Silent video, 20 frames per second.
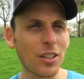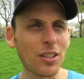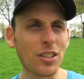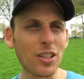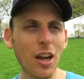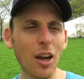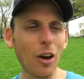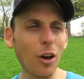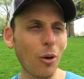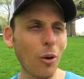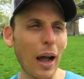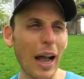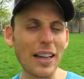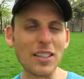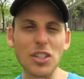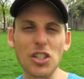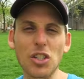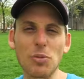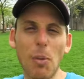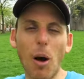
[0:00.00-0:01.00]
So
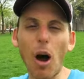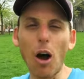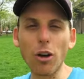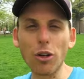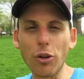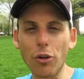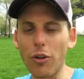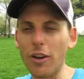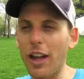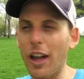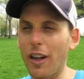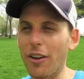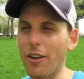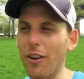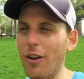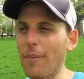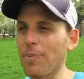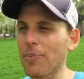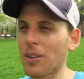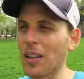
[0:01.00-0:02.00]
as a small
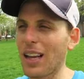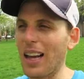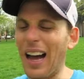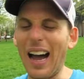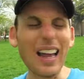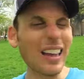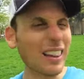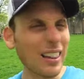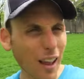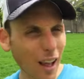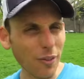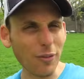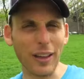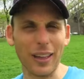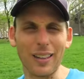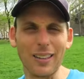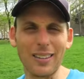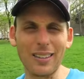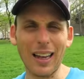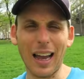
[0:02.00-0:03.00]
creator, I love it.